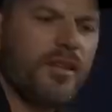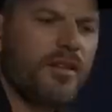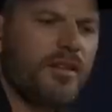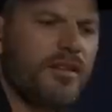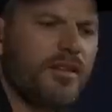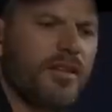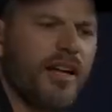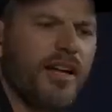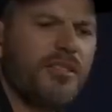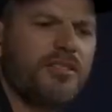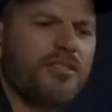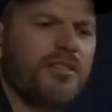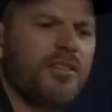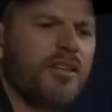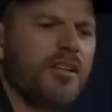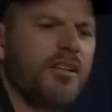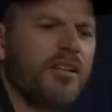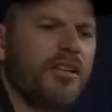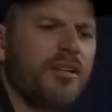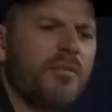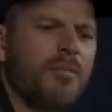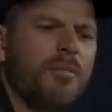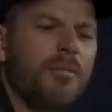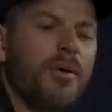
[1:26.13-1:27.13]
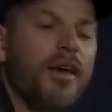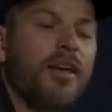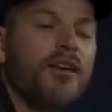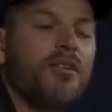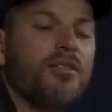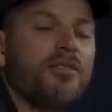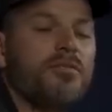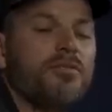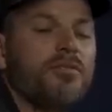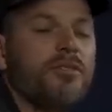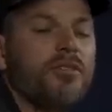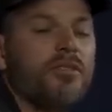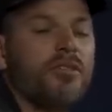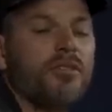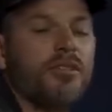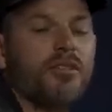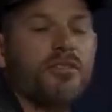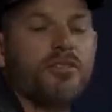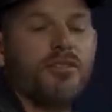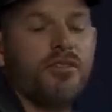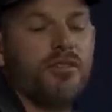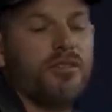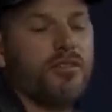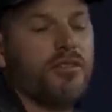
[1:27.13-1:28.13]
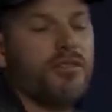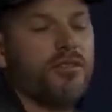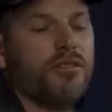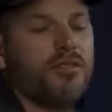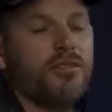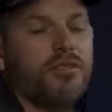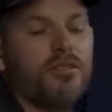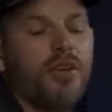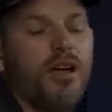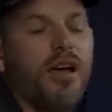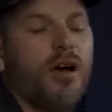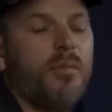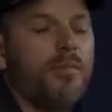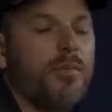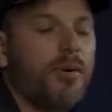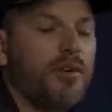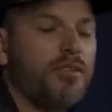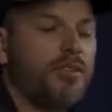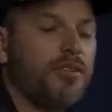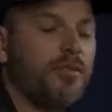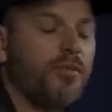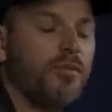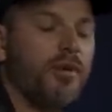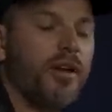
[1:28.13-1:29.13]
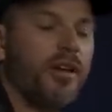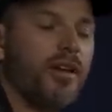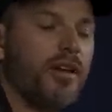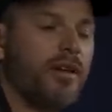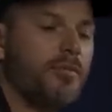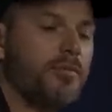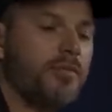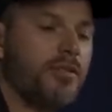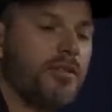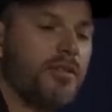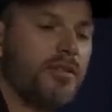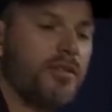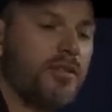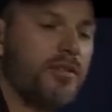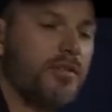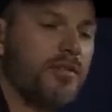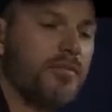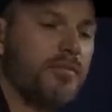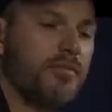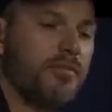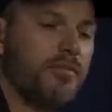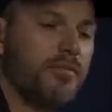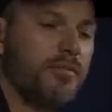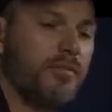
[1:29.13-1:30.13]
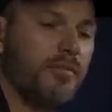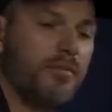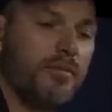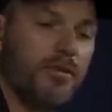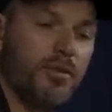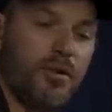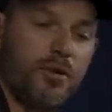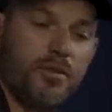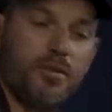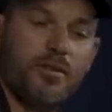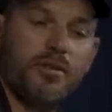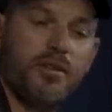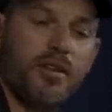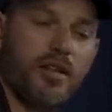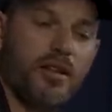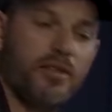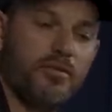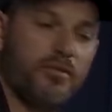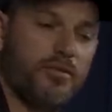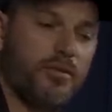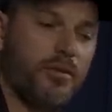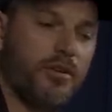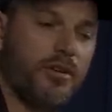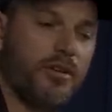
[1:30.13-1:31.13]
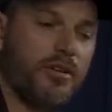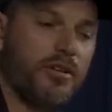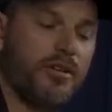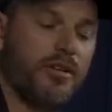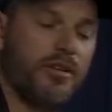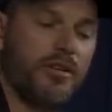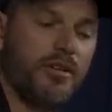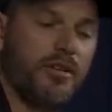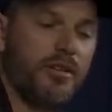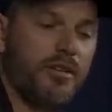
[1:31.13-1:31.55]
That's in Bakersfield. It's just a stop on your way up to Northern California.